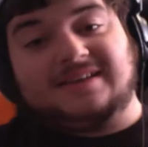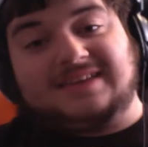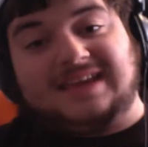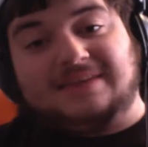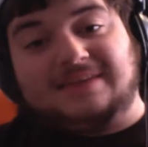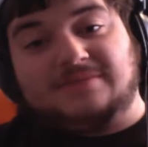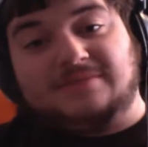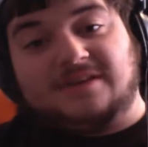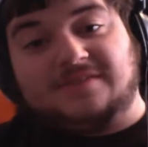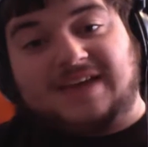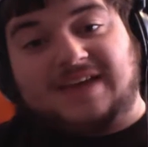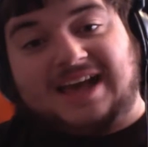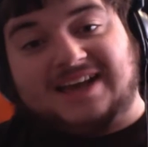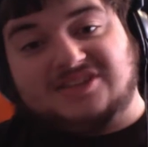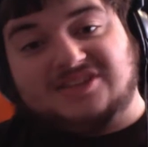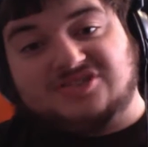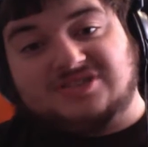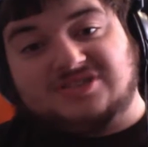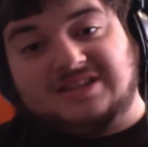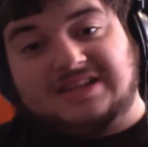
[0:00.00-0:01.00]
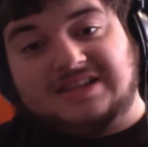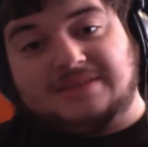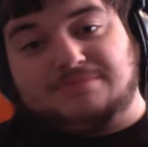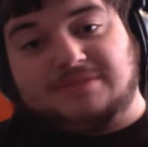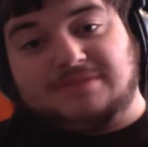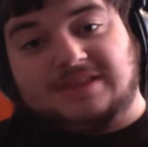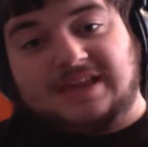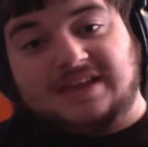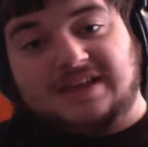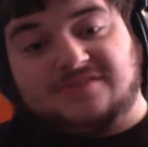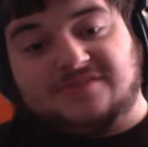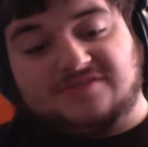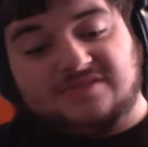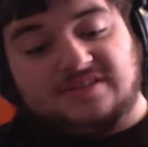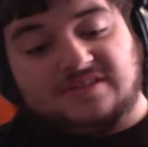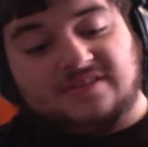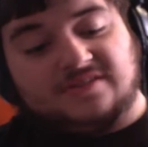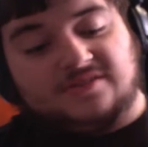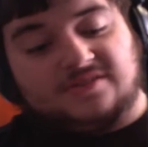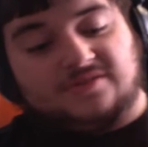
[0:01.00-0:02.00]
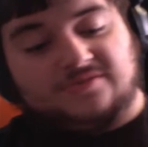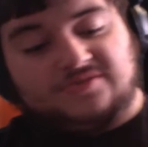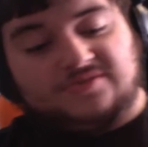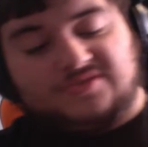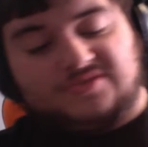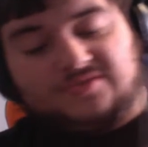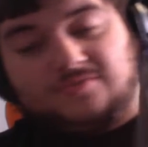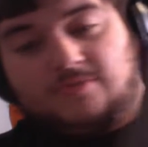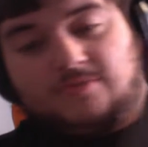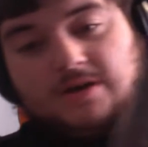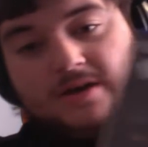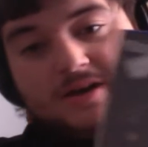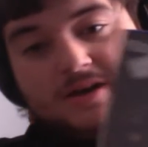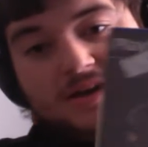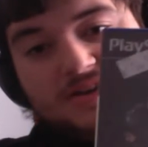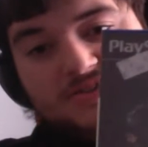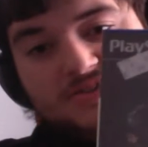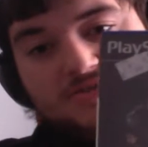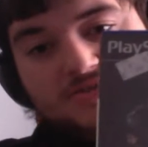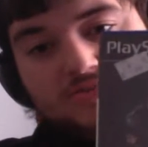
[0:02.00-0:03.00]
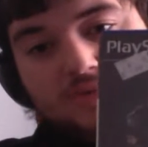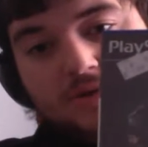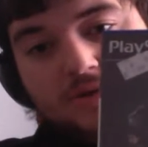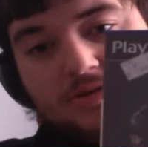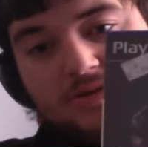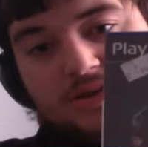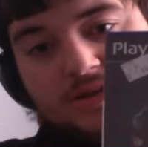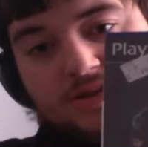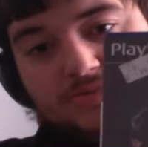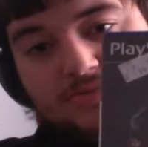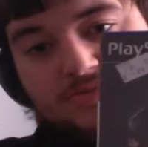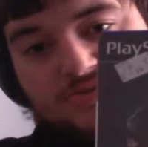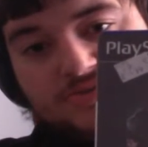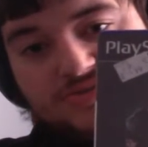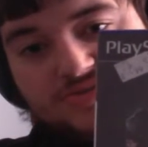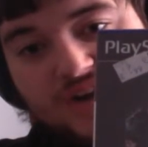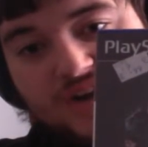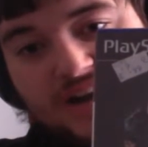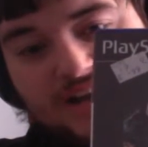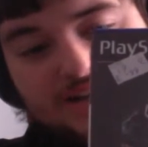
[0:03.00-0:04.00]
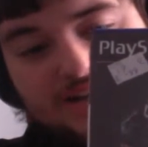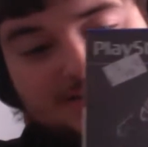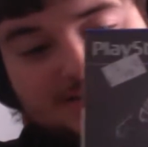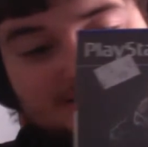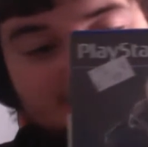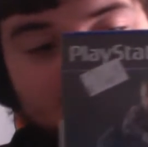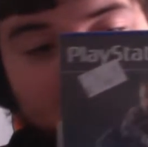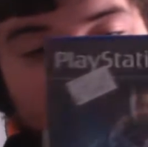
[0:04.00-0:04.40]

that I've actually played for another console, SWAT Global Strike Team.